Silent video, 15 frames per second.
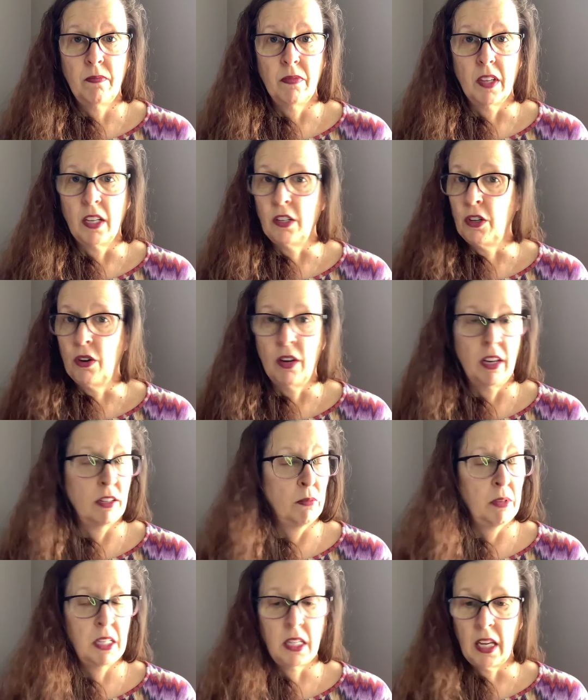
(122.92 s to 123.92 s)
and you don't have to
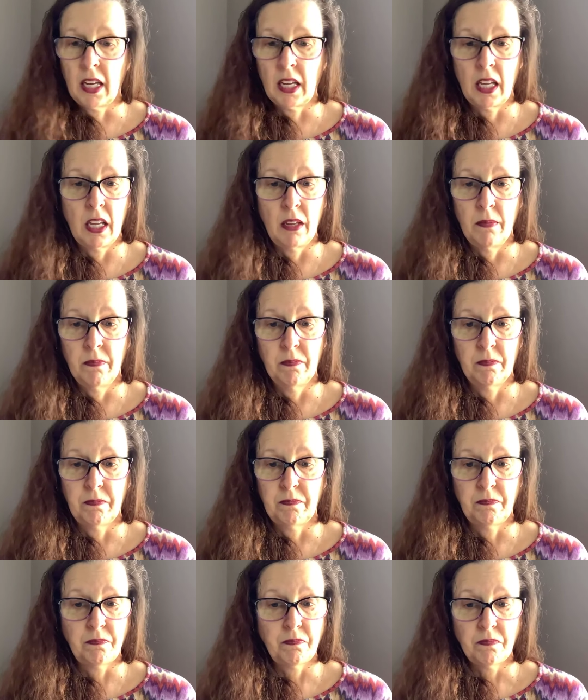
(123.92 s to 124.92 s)
be techie
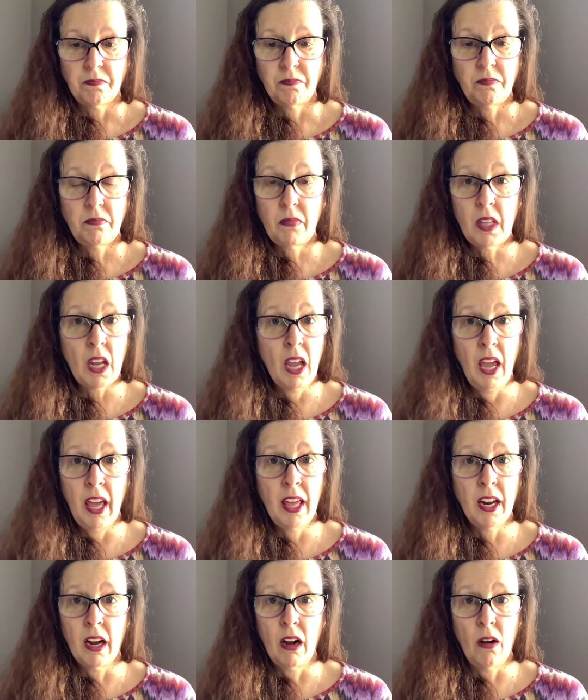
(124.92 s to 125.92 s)
at
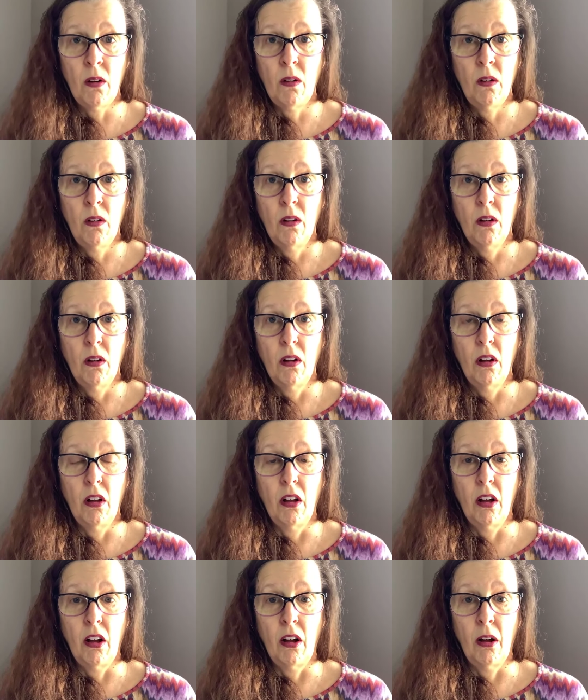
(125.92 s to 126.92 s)
all,
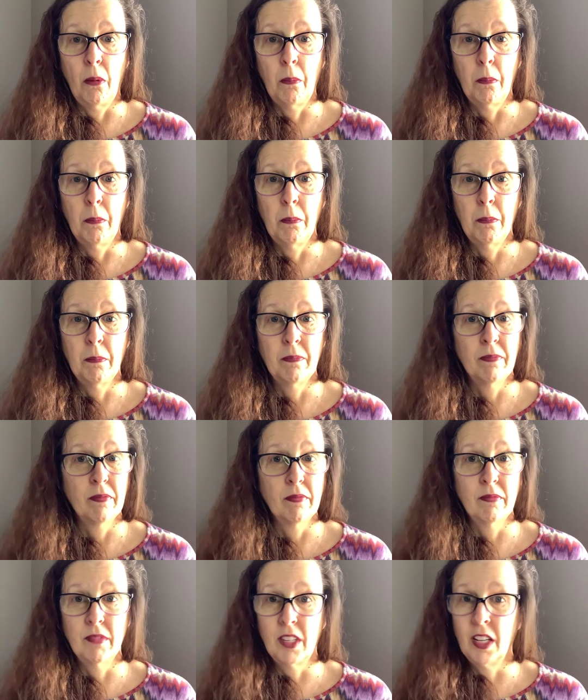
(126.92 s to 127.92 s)

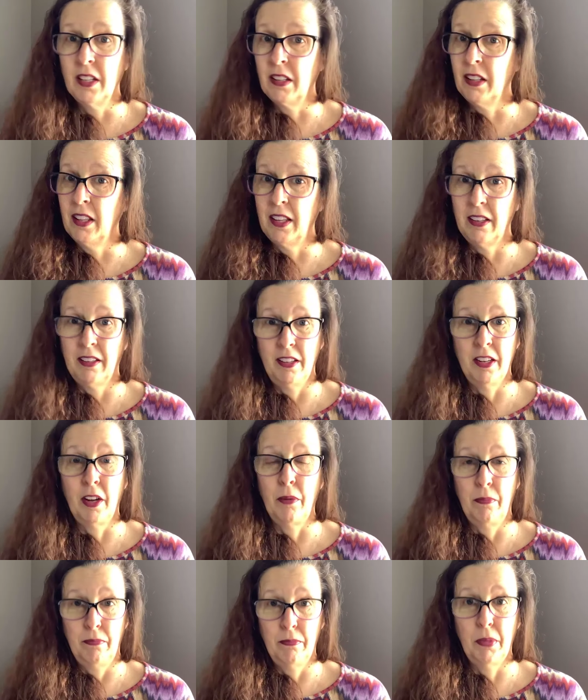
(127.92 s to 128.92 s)
you know,
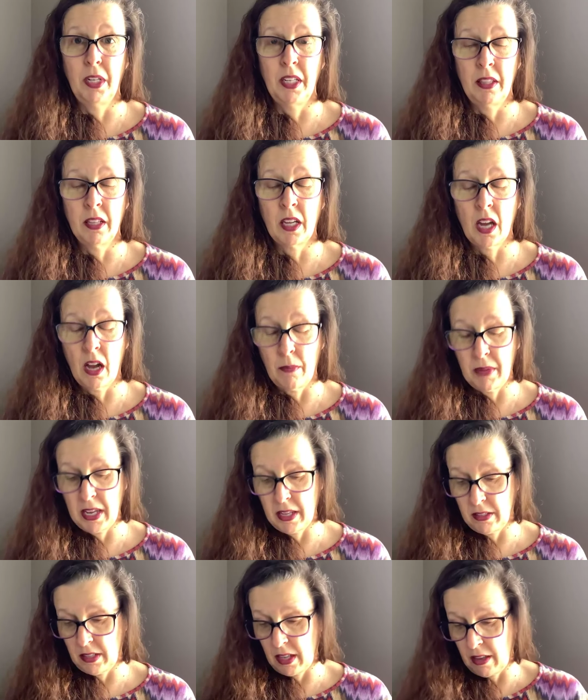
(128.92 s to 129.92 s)
put it in the
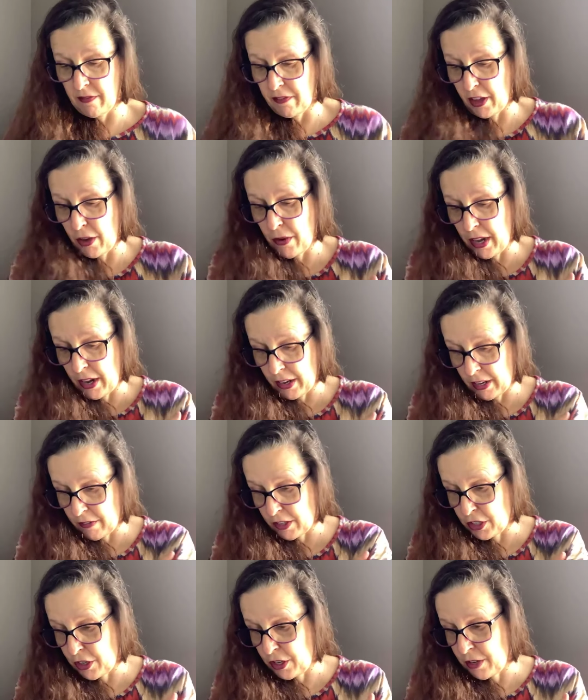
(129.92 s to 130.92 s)
comments, info, and I'll give it
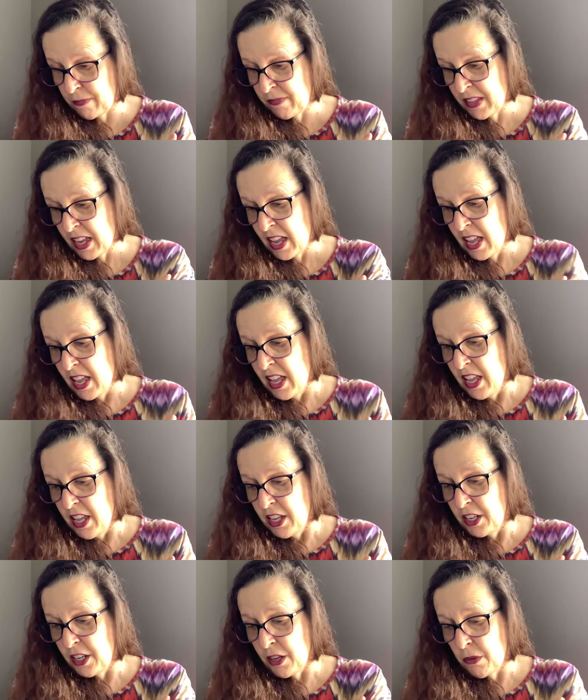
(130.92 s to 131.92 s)
to you.
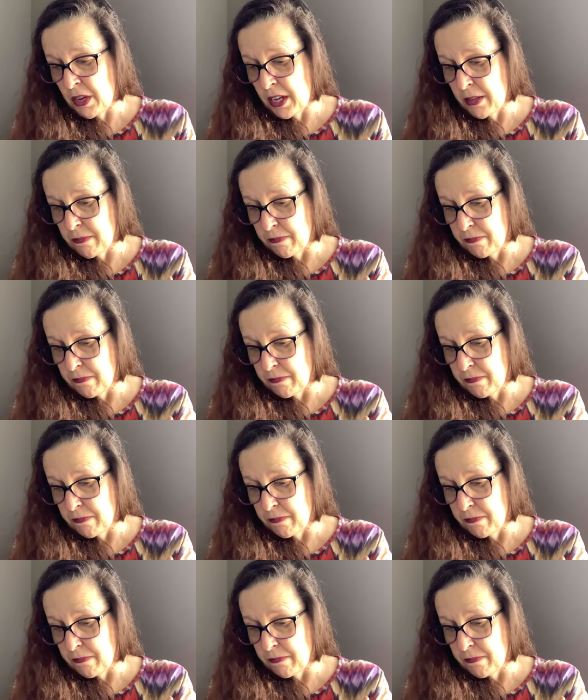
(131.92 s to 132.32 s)
You know what?